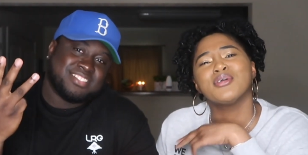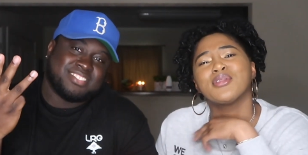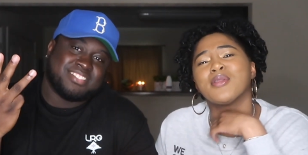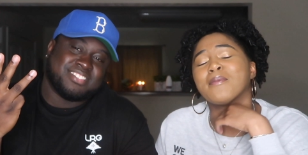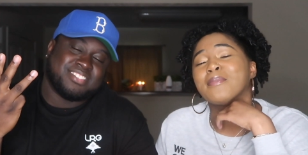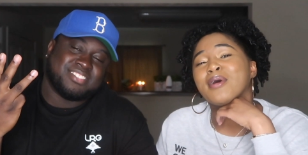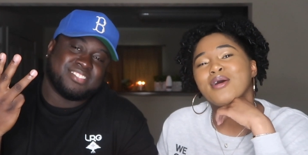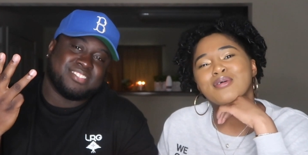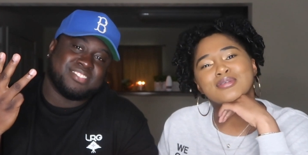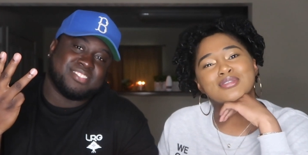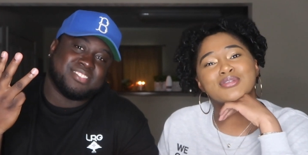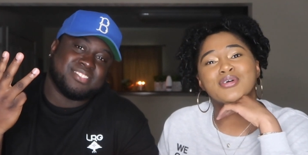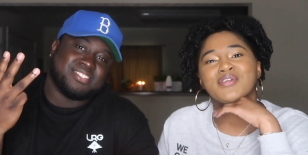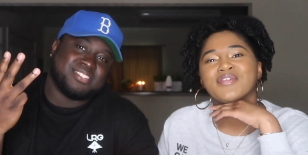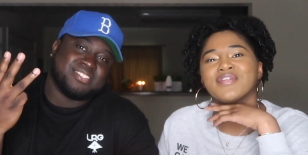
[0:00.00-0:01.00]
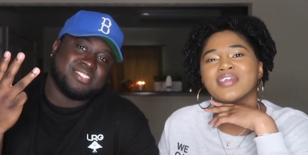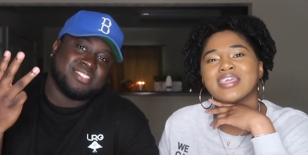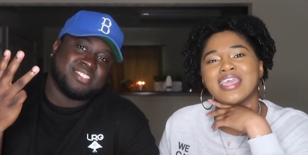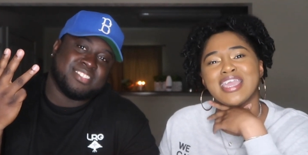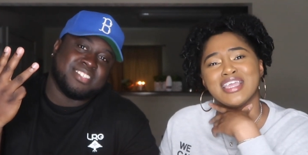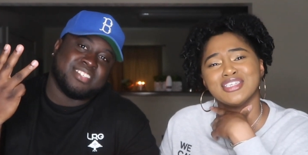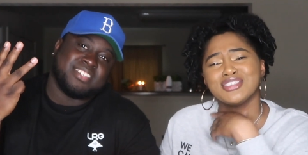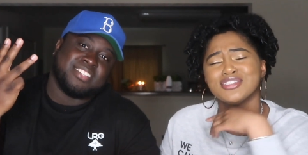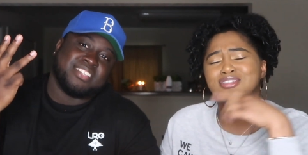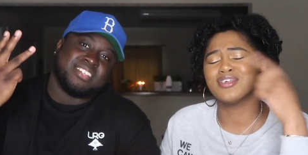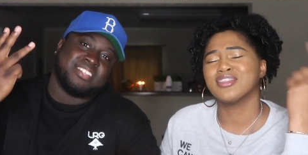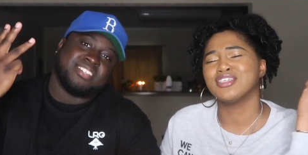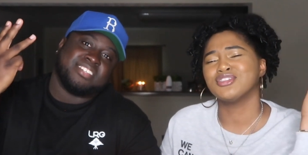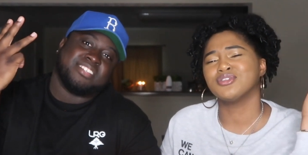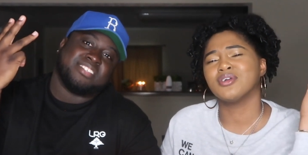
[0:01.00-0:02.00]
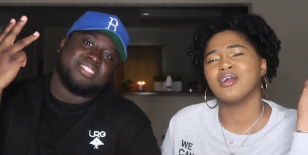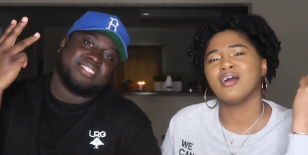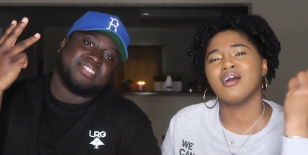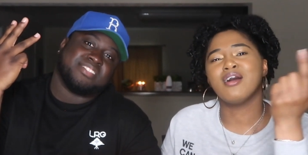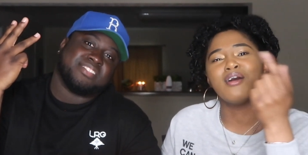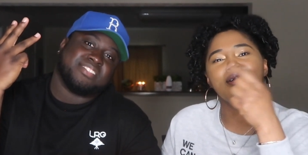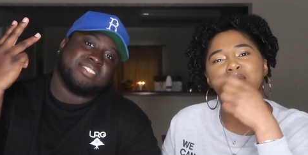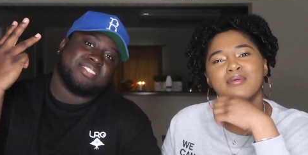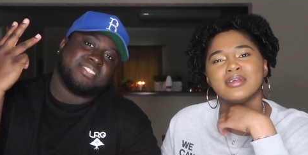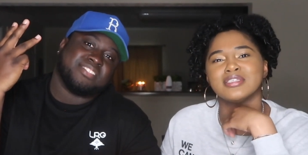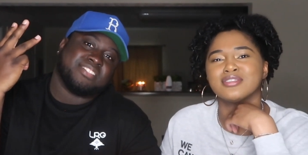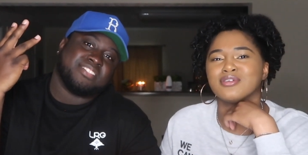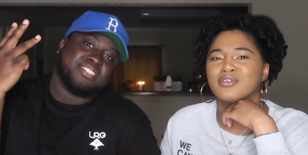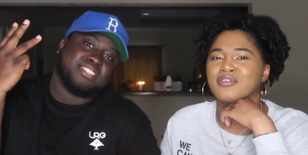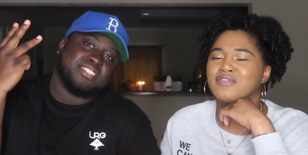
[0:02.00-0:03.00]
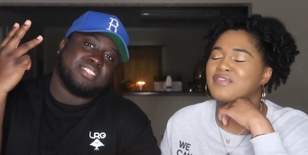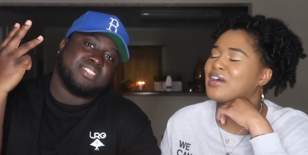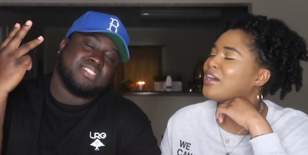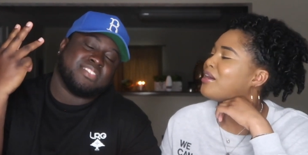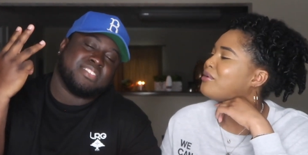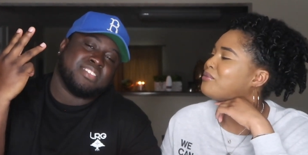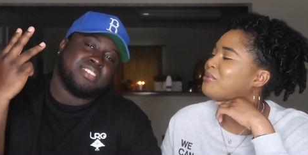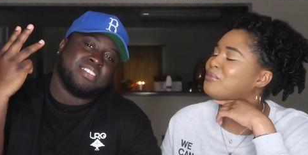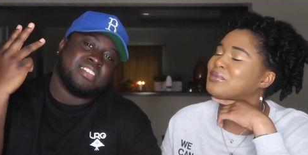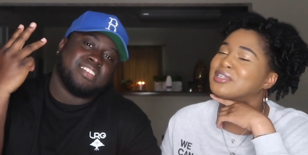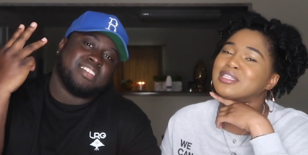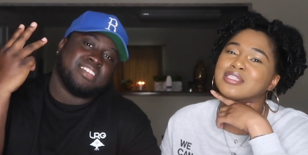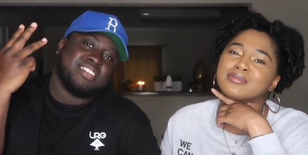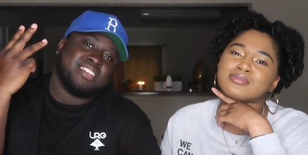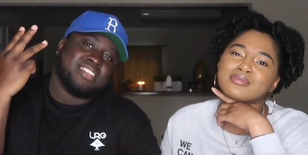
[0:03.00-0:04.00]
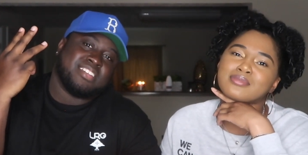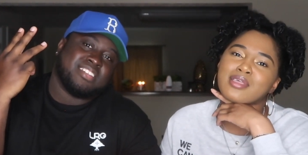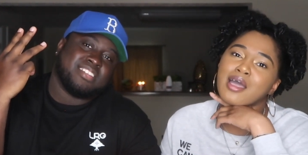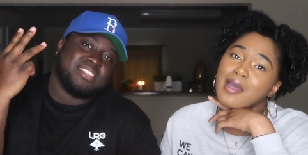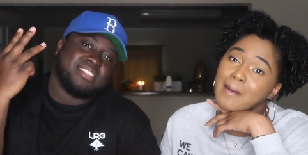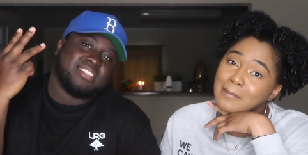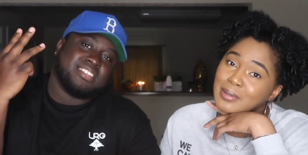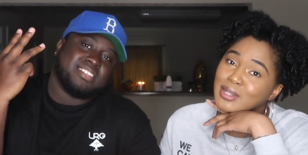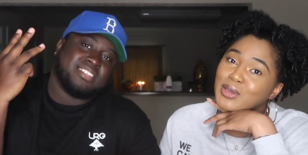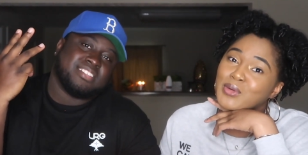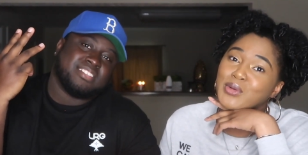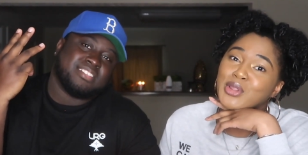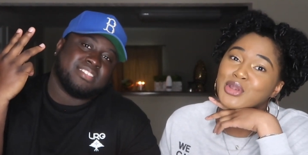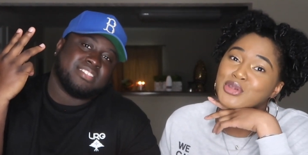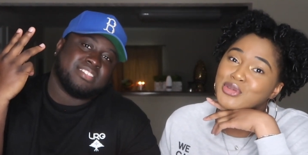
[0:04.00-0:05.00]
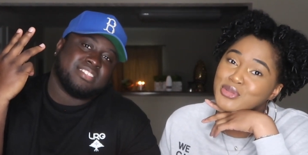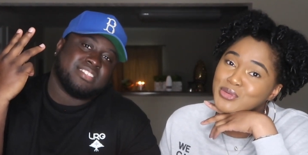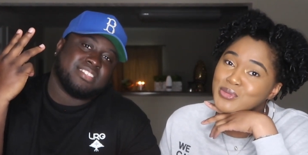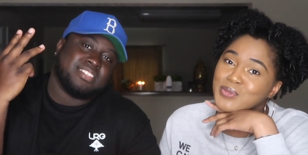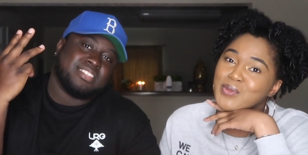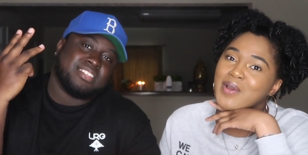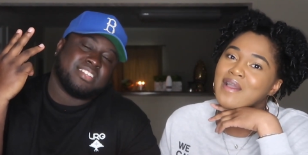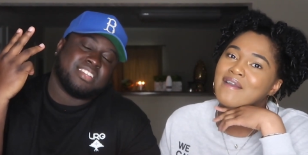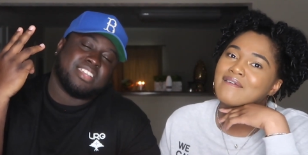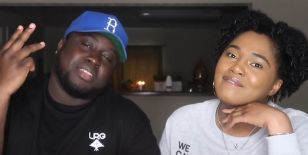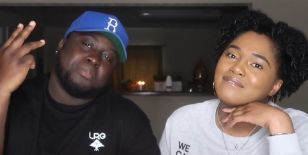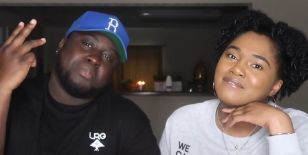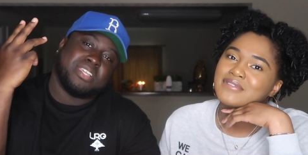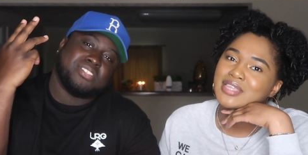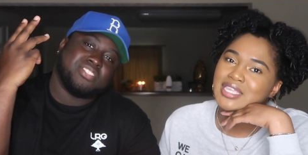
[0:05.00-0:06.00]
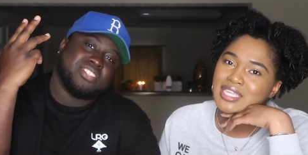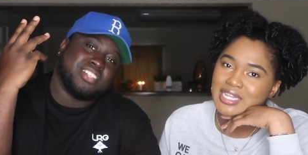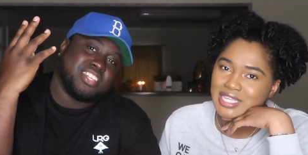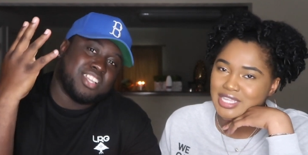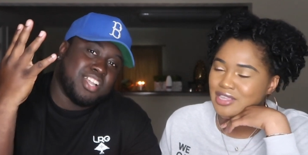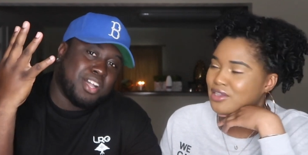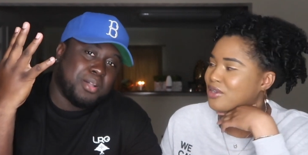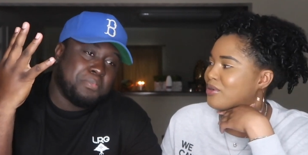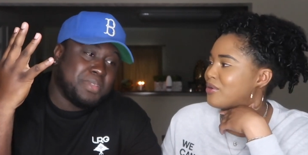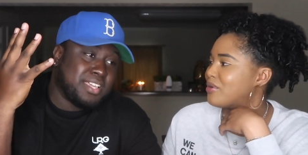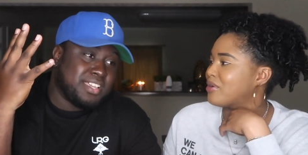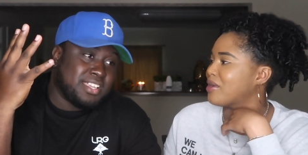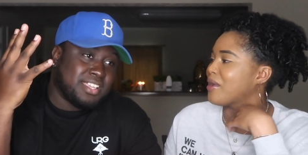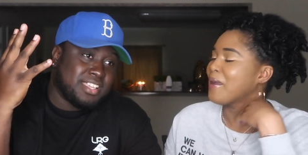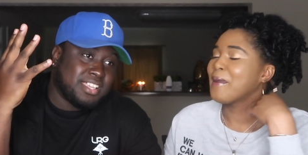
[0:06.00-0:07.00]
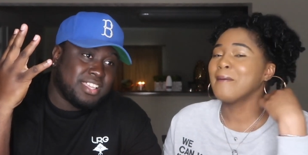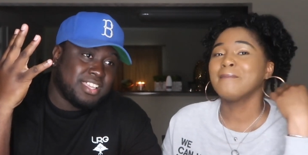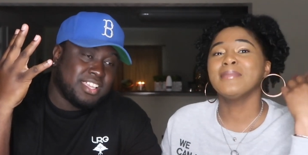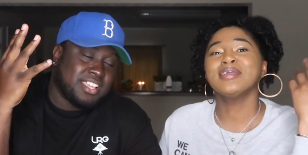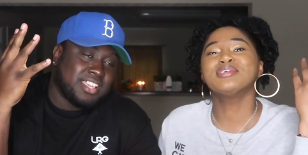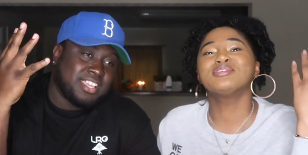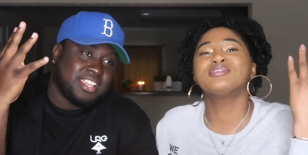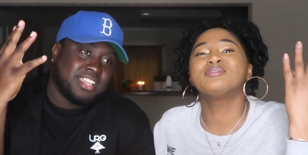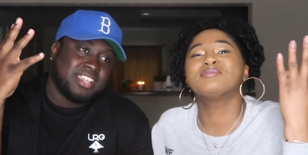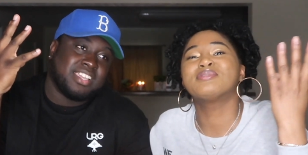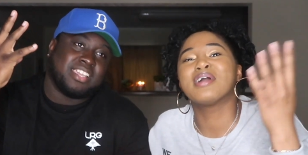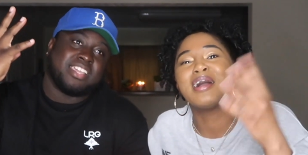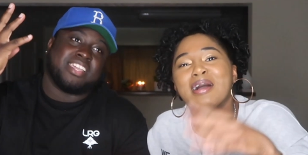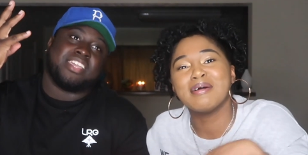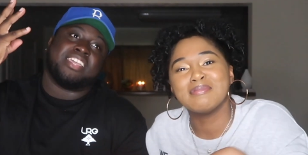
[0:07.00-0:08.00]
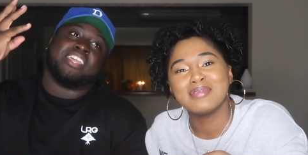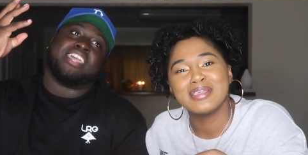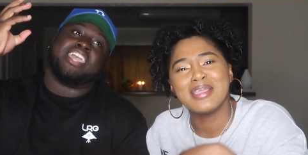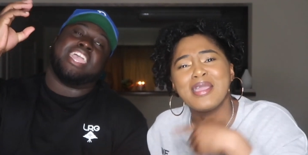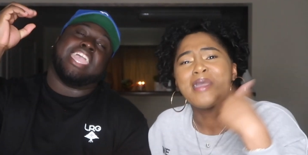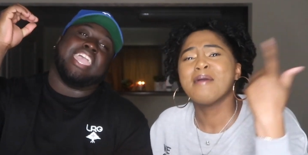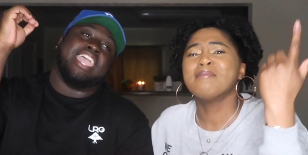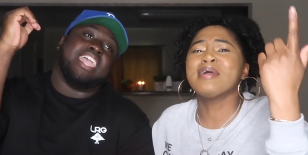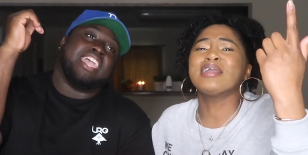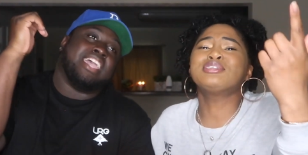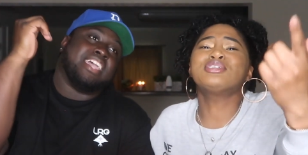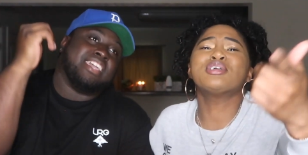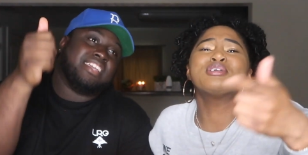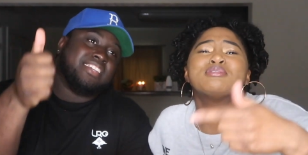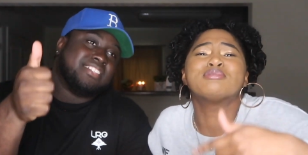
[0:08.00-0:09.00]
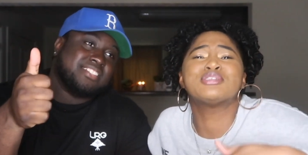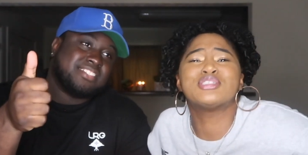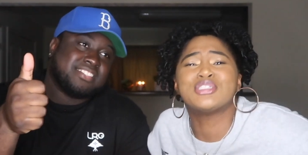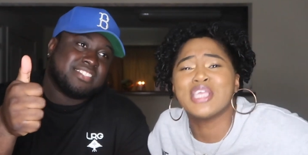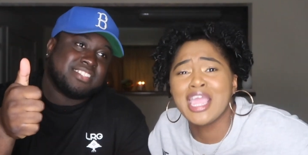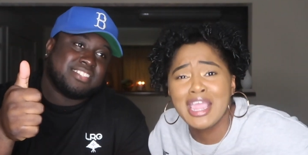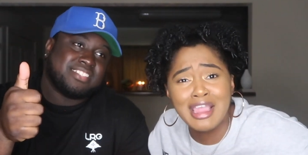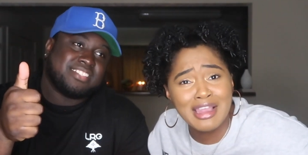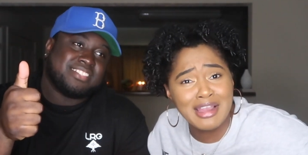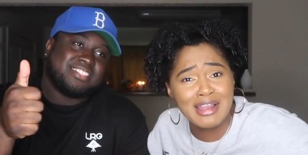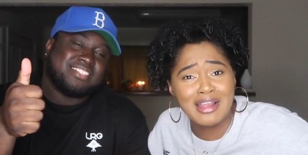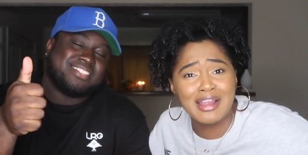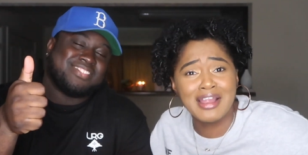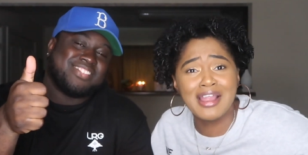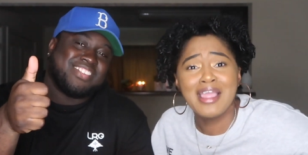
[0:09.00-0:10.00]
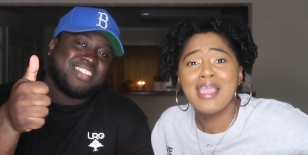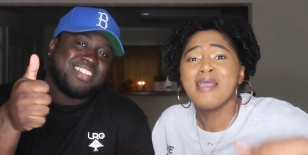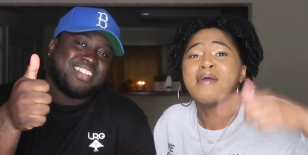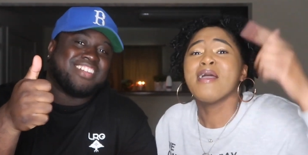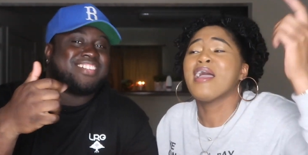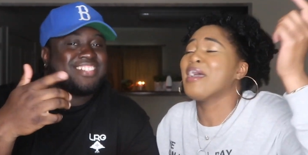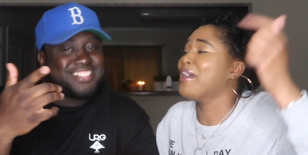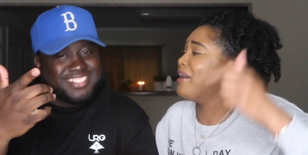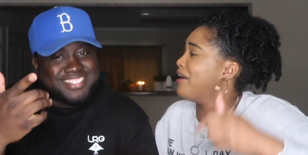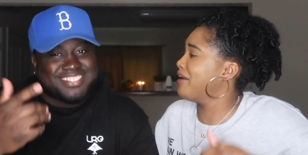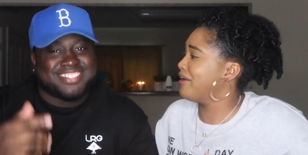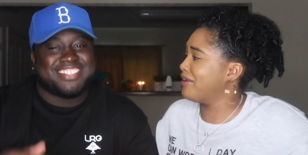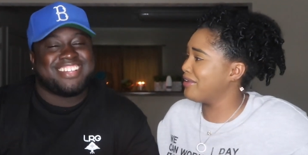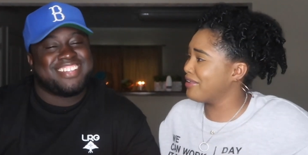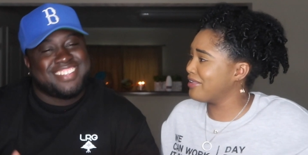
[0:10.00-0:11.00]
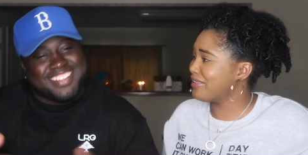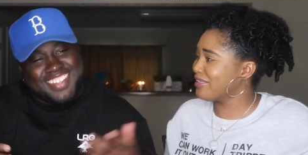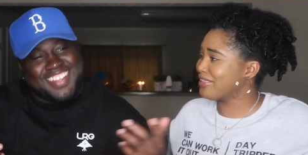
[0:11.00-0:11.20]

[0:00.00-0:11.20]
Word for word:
Speaker 1: on your post notifications so that you're always notified when we upload a new
Speaker 2: Make sure idiot. you comment.
Speaker 1: Make sure you comment. And Make sure you share. They